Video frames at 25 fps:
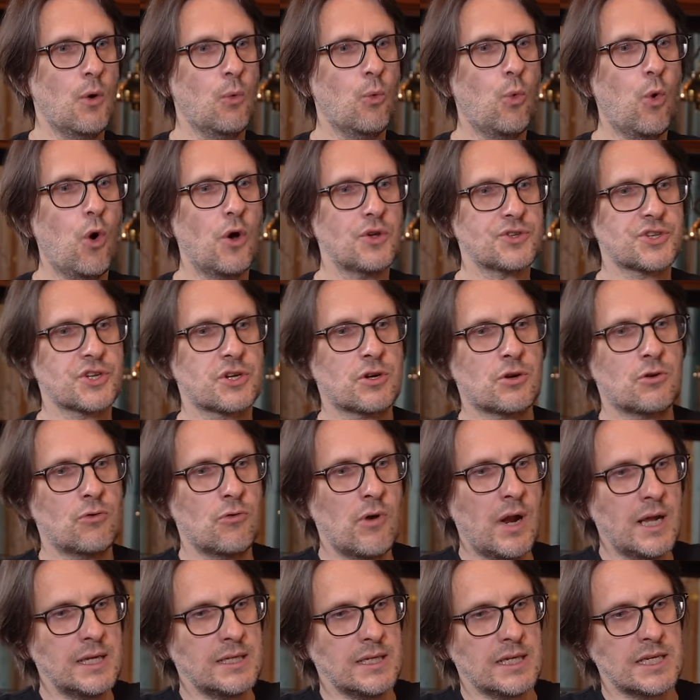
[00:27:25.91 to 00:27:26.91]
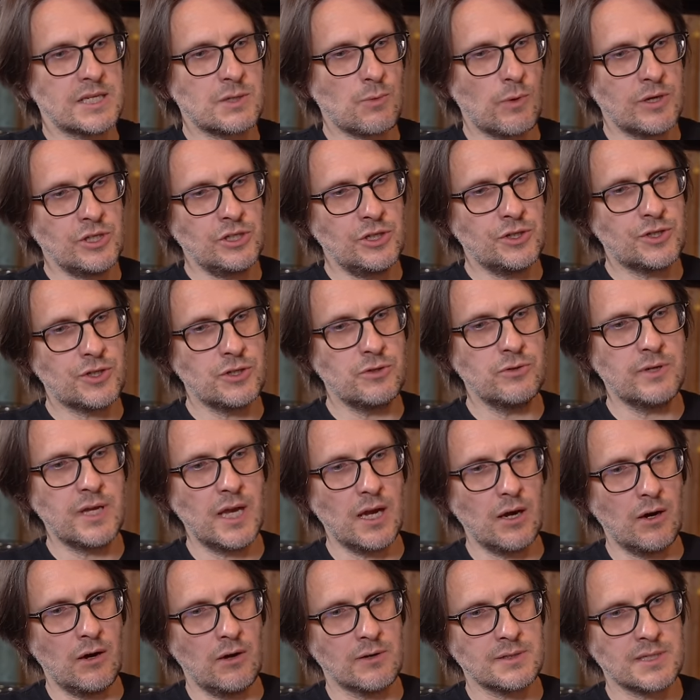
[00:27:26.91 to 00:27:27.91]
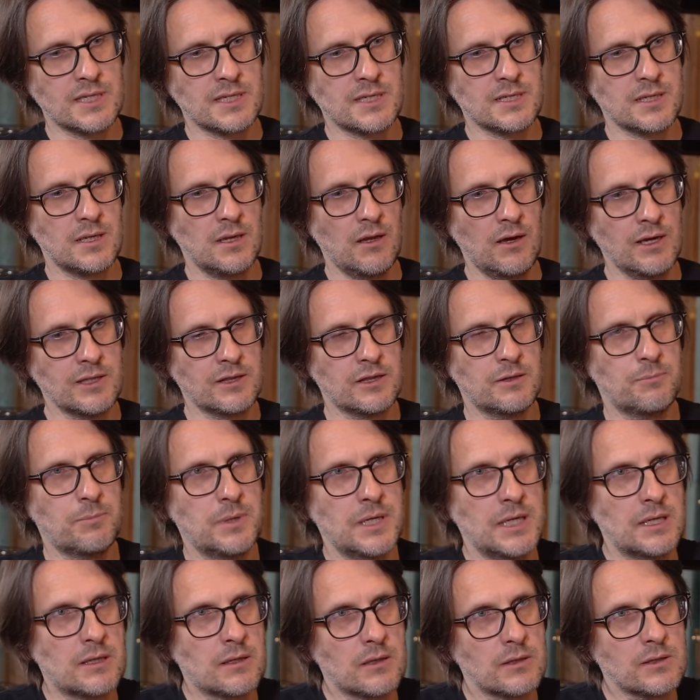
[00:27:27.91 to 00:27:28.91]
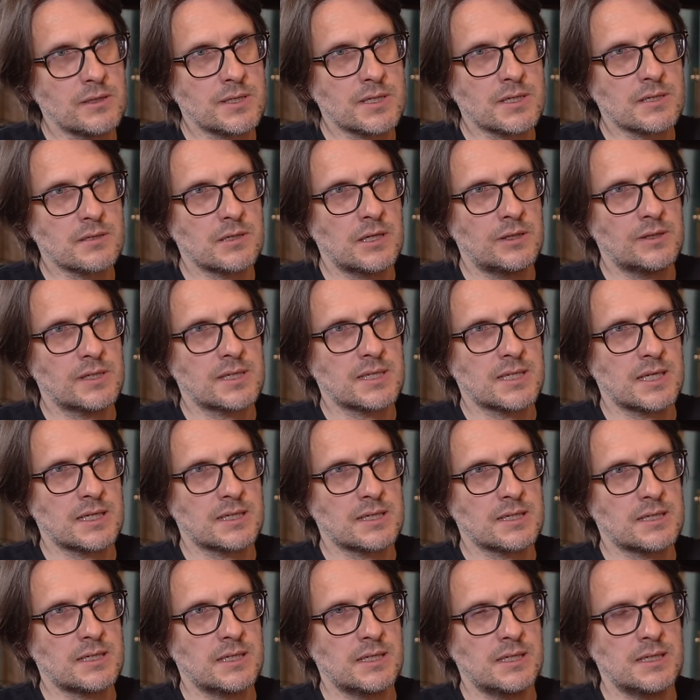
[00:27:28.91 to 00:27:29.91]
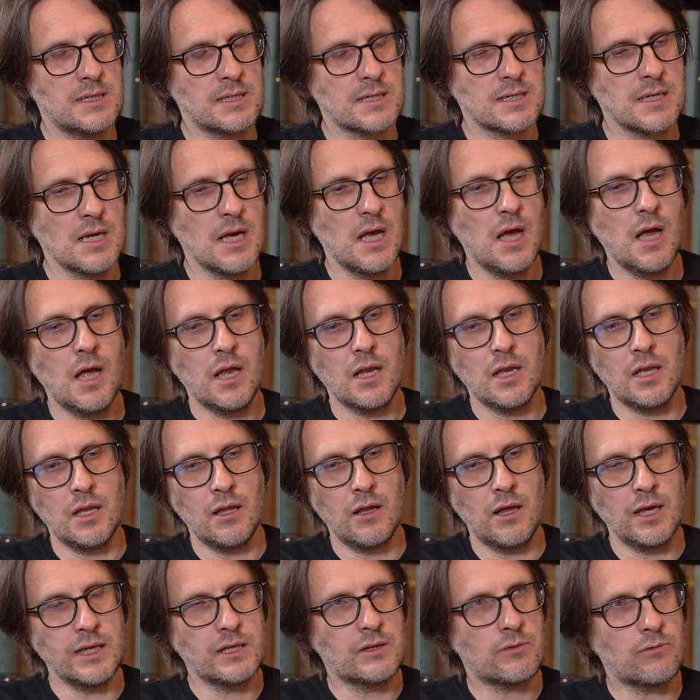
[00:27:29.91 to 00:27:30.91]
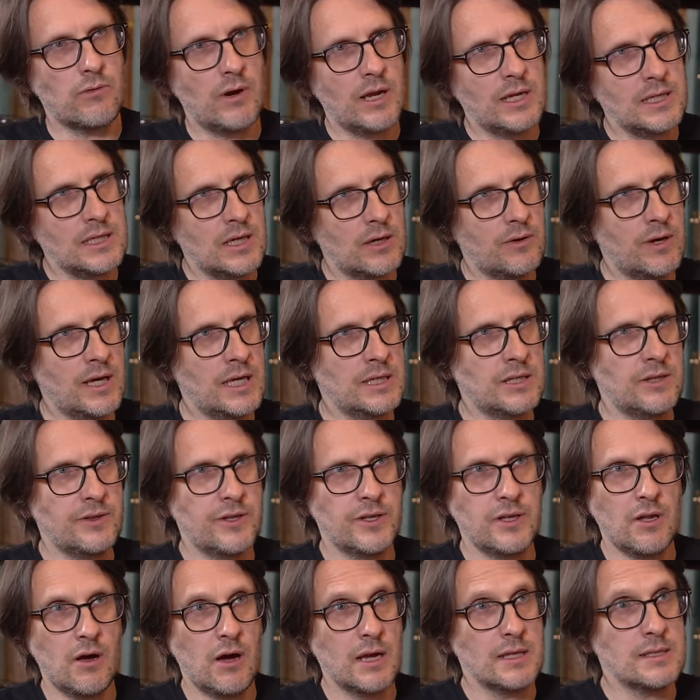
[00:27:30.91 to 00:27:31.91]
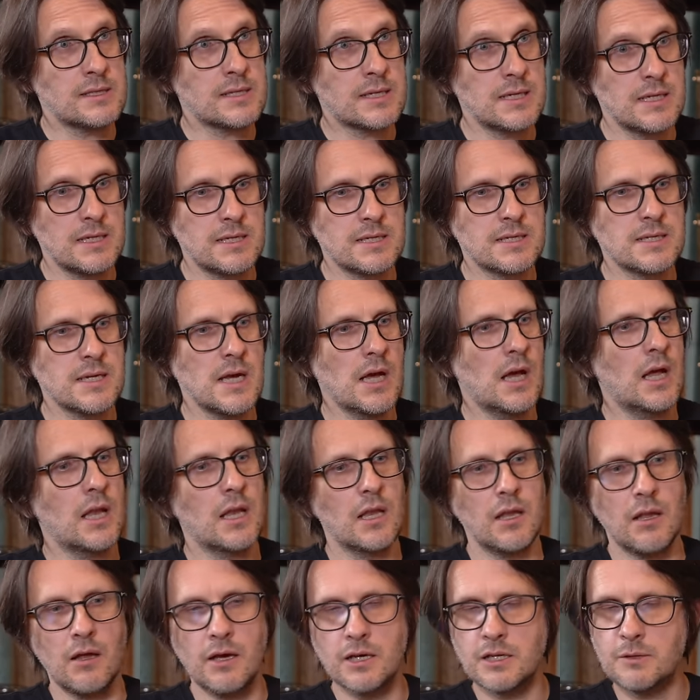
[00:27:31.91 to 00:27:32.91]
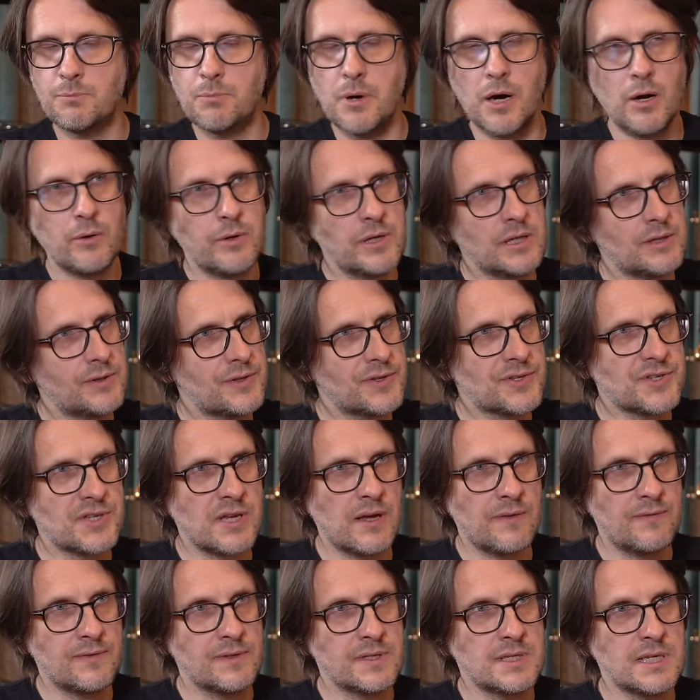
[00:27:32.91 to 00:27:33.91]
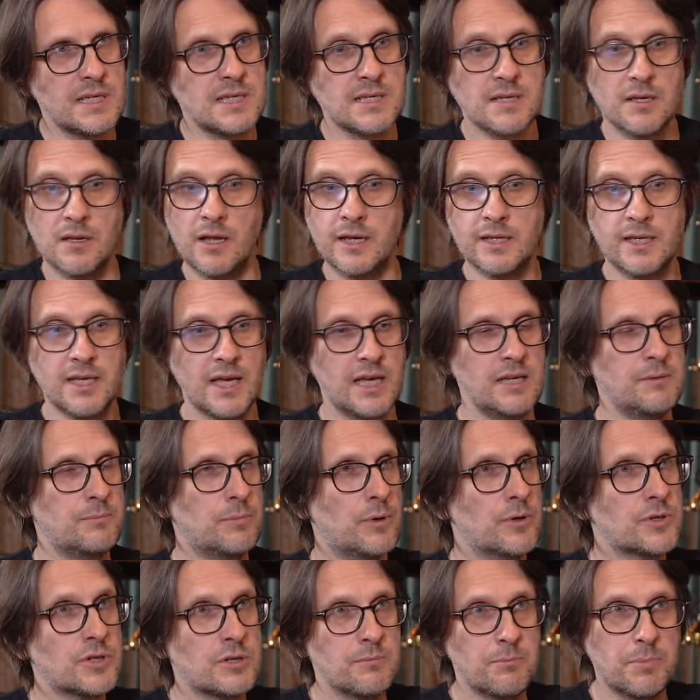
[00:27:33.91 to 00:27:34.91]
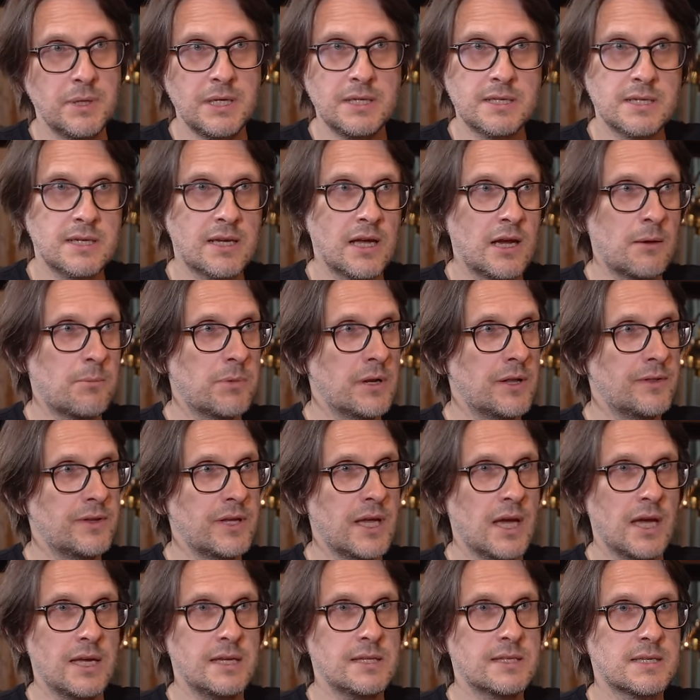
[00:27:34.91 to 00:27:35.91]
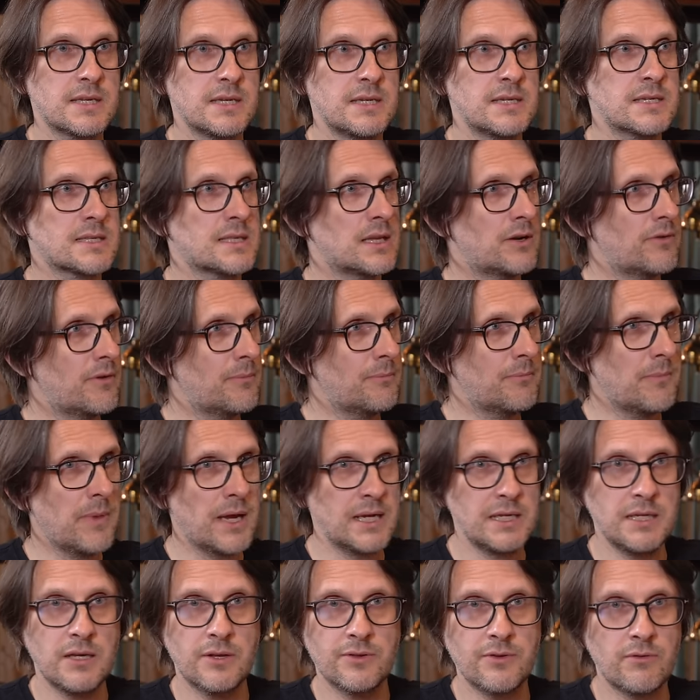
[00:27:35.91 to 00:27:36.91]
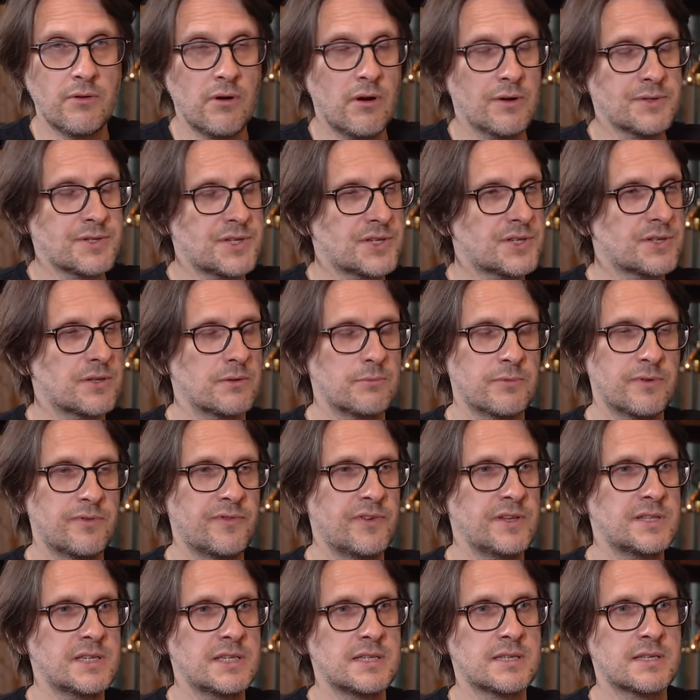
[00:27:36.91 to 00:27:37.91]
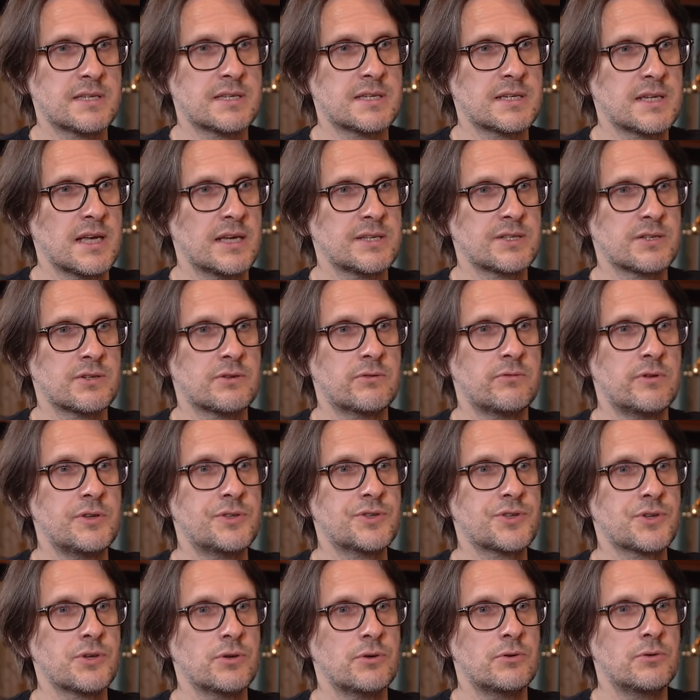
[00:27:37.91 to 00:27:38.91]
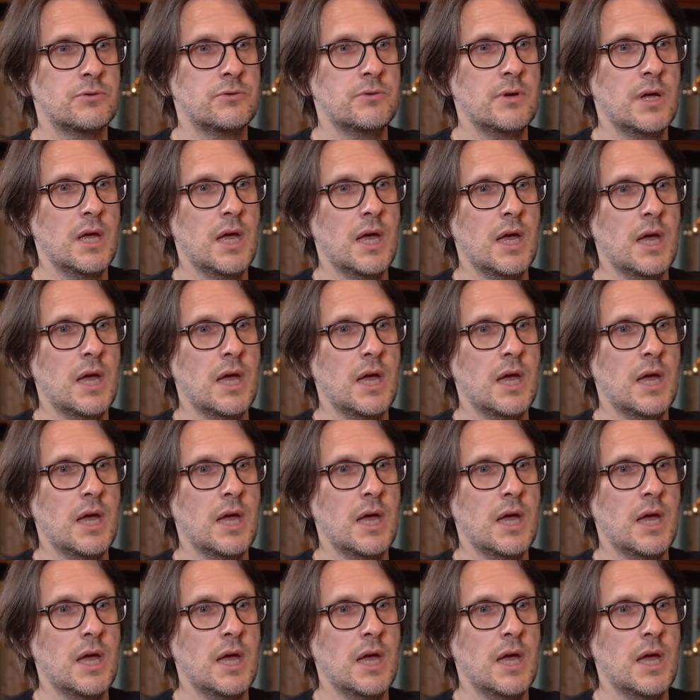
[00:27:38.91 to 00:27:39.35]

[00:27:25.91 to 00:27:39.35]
What's great is when you do get artists like the Beatles in the 60s, like Radiohead in the 90s, like Bowie in the 70s, like Kate Bush and Peter Gabriel in the 80s, there are many other artists that would fit into this category too,